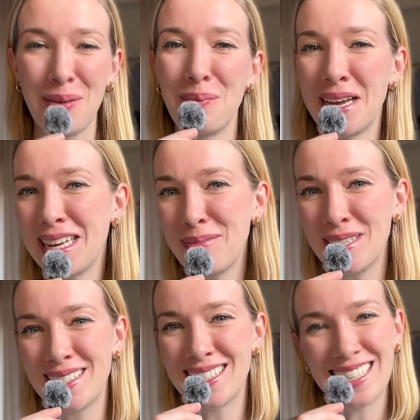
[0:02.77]
My name
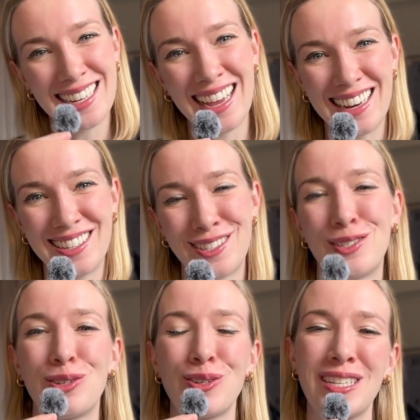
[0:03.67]
is Nina Ellis,
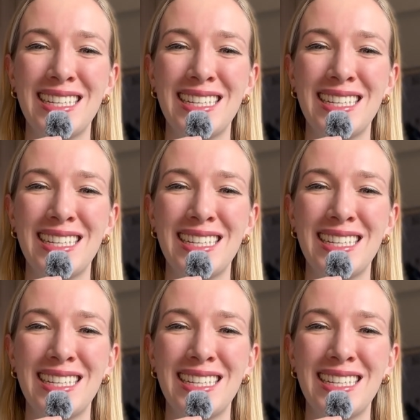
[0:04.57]
Dr.